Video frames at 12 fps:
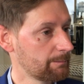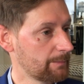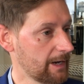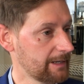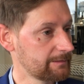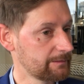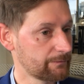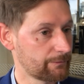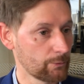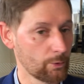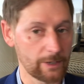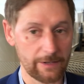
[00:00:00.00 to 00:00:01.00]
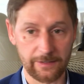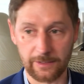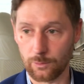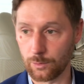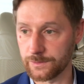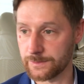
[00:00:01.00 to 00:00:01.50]
But fraud, I
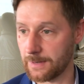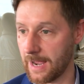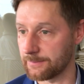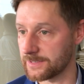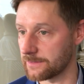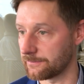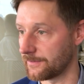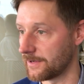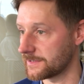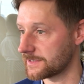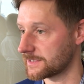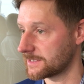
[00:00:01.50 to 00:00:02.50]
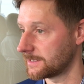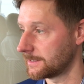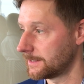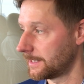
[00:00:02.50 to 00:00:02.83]
think, was perhaps the first